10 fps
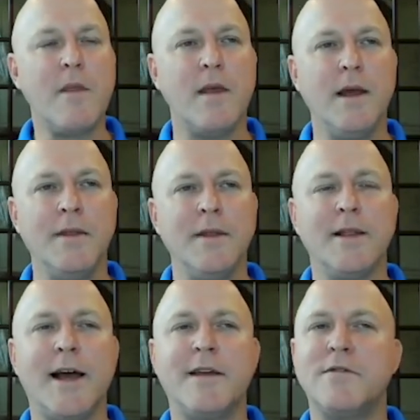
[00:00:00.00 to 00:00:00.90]
And then the
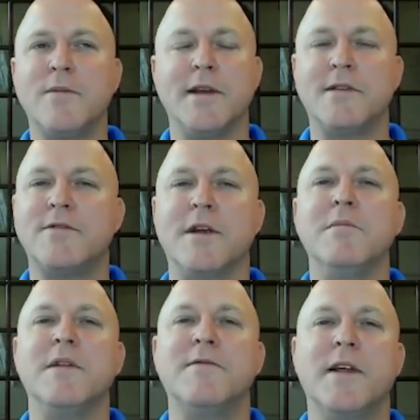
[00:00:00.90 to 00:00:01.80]
last one,
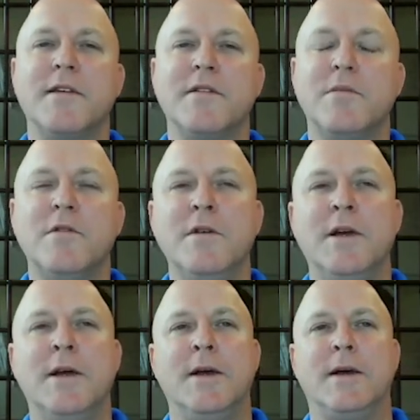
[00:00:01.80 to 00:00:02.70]
extremely flexible.
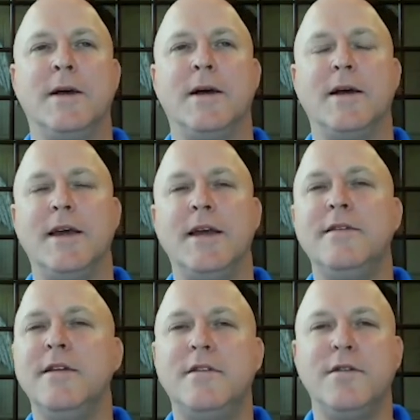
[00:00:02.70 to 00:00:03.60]

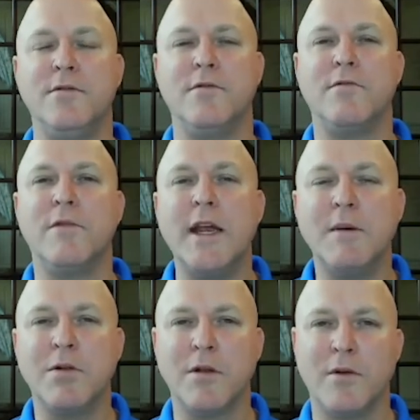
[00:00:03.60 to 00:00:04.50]
Easy to
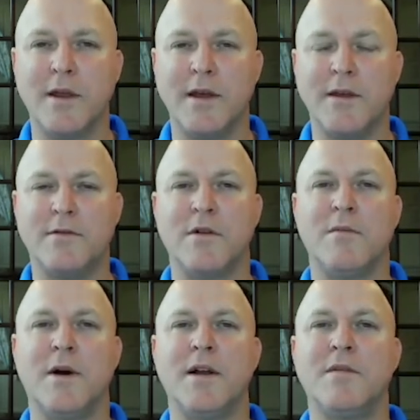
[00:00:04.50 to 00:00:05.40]
redeploy these
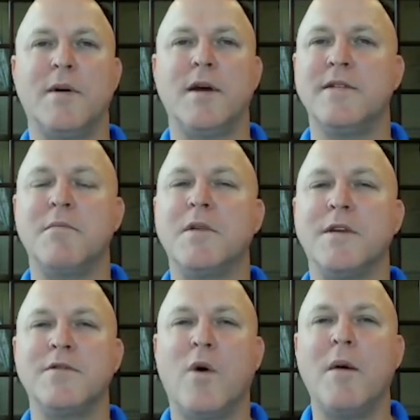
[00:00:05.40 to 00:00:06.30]
robots by
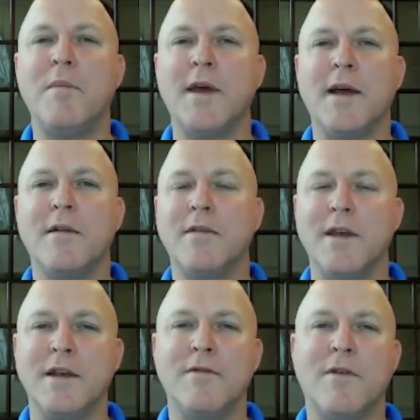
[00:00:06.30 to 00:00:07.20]
simply swapping out the
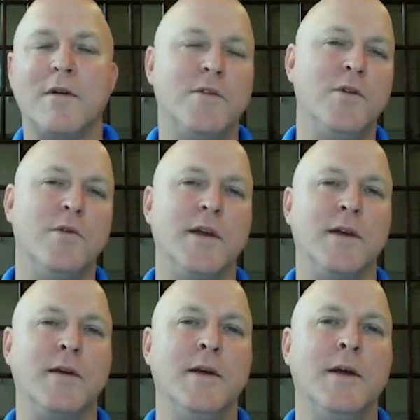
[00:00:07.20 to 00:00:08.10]
end of arm
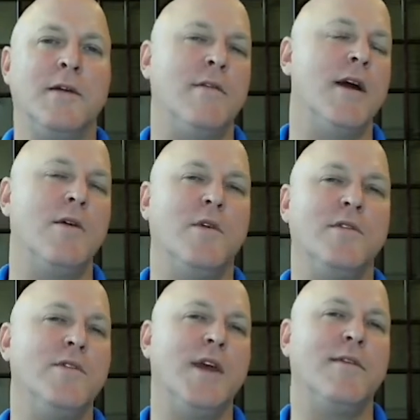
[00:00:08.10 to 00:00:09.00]
tooling. Right,
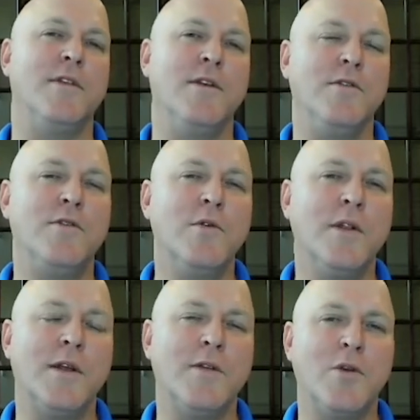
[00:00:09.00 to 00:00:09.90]
once you have the new
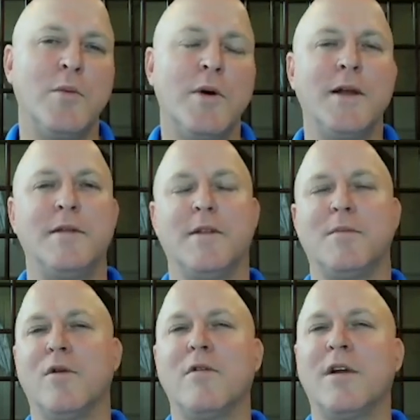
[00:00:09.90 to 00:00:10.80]
tool on the robot, the
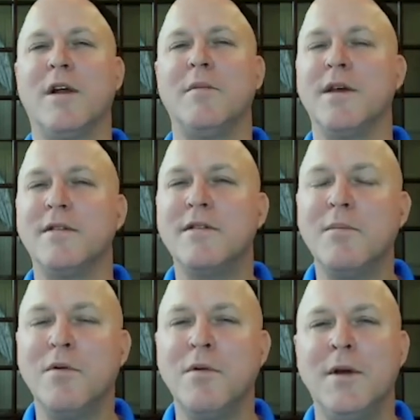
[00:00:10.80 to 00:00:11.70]
programming is
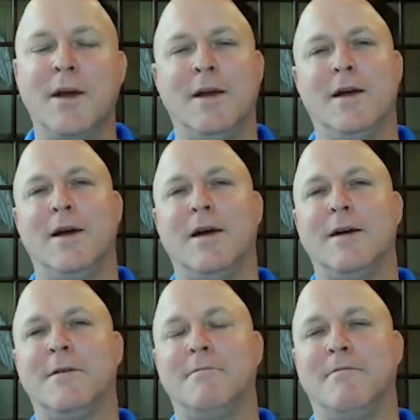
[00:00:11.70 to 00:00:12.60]
simple,
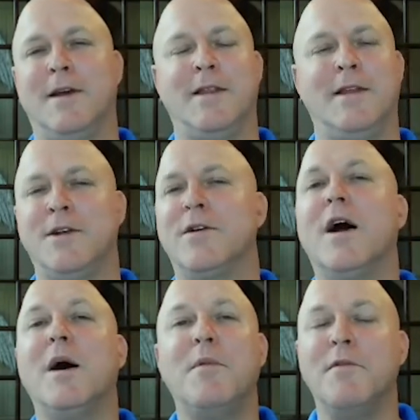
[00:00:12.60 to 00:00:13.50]
and then
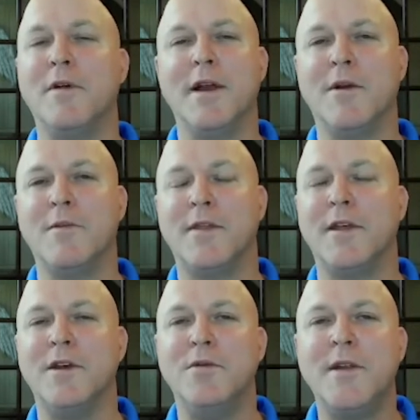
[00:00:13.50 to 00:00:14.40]
you're up and running with
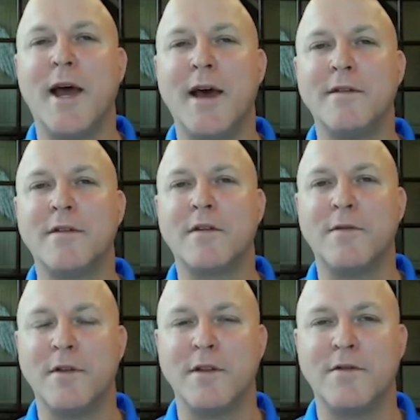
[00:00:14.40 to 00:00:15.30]
a new task
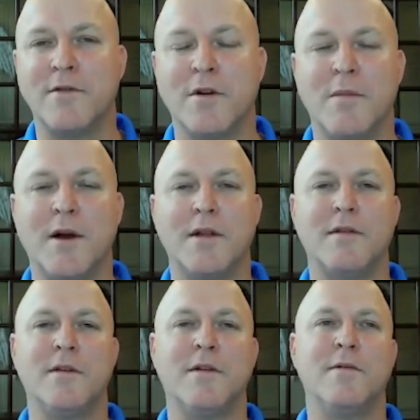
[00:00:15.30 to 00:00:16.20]
for this
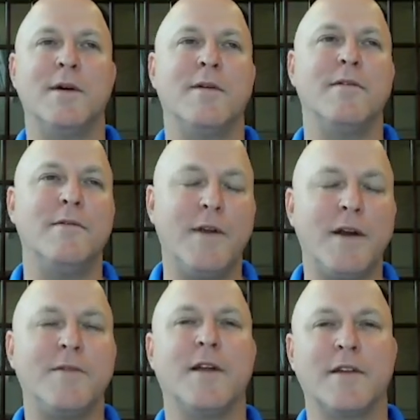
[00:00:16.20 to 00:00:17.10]
robot. So
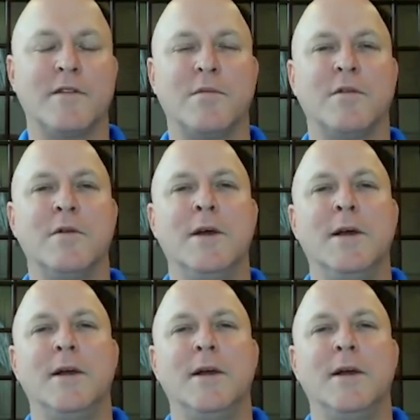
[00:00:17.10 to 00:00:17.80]
very flexible.